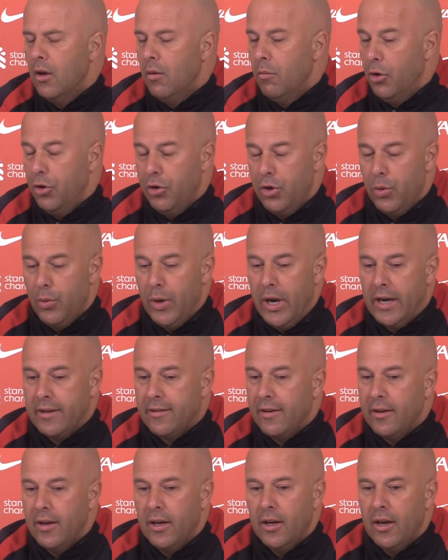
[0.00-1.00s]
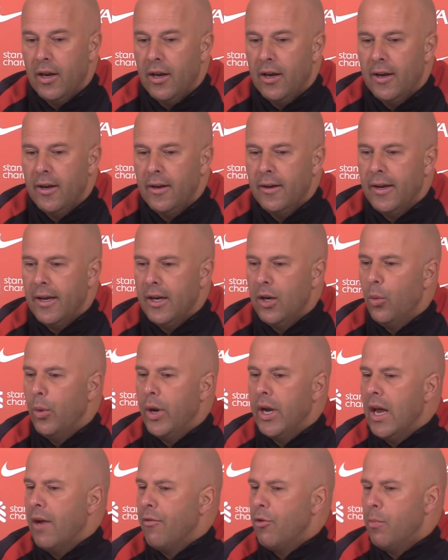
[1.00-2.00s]
But he reacted in a in a
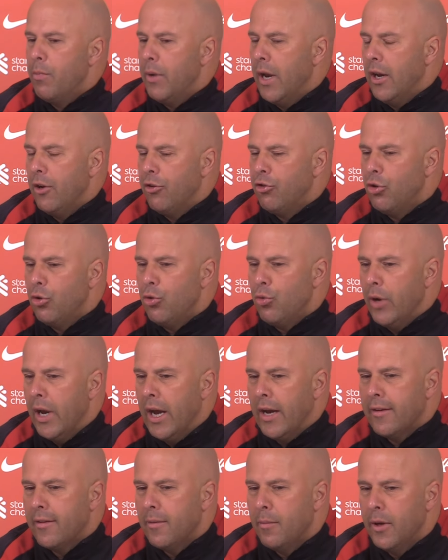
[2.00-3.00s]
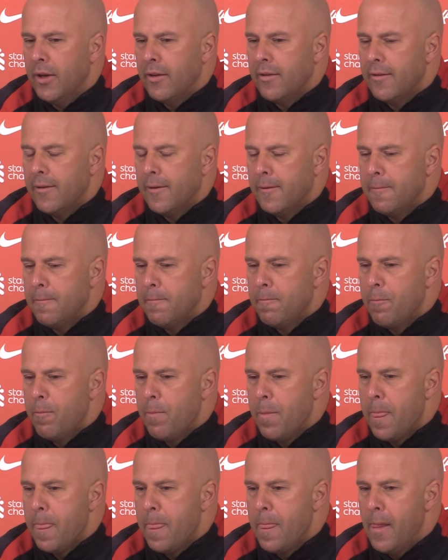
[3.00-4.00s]
way every player should react, but
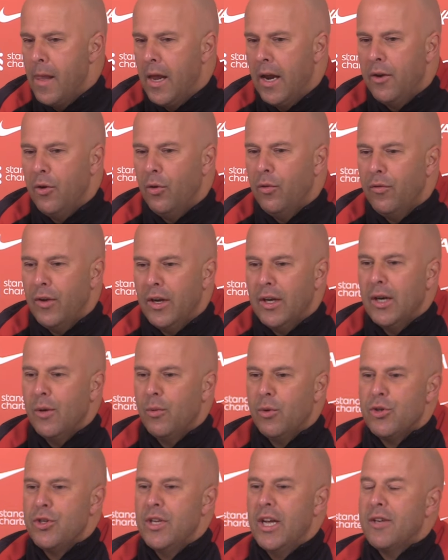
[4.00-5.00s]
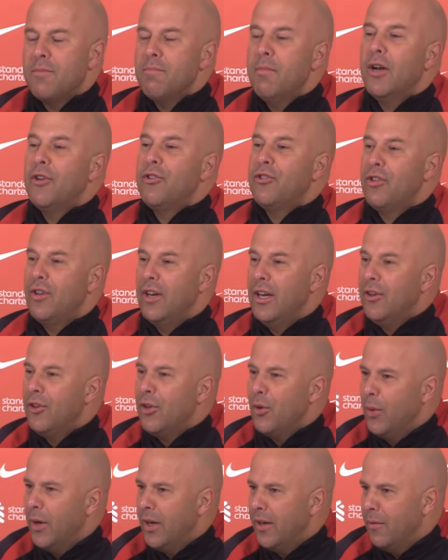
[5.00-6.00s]
I don't think there was that much
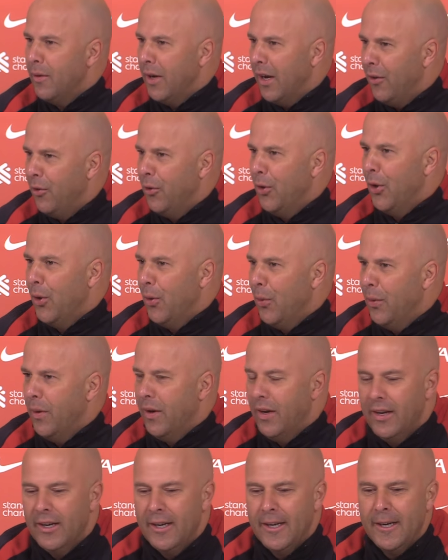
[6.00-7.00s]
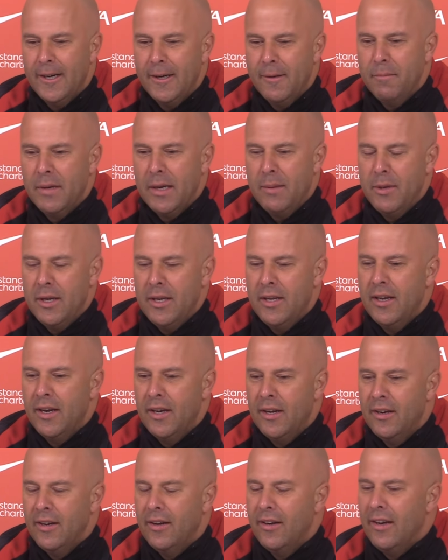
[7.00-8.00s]
into it, although uh, maybe
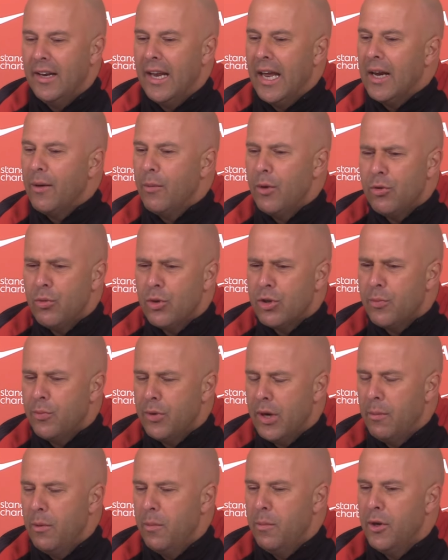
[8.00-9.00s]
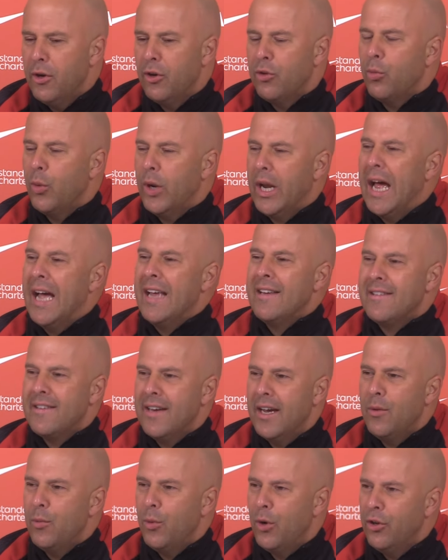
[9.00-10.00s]
the language was a problem because what I
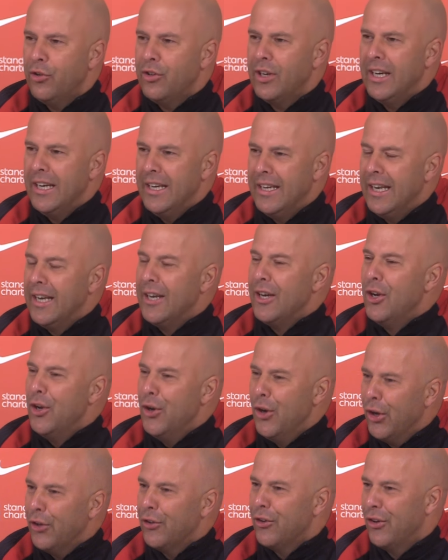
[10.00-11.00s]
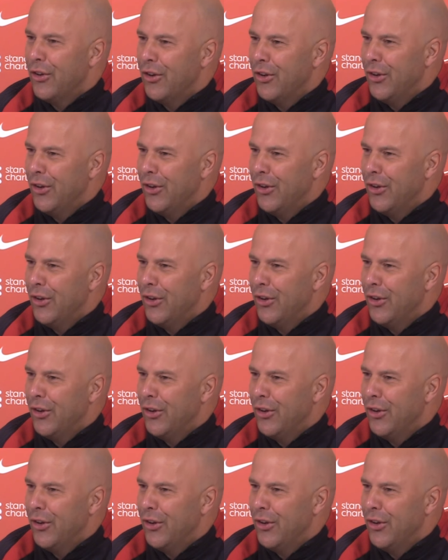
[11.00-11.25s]
said was he did not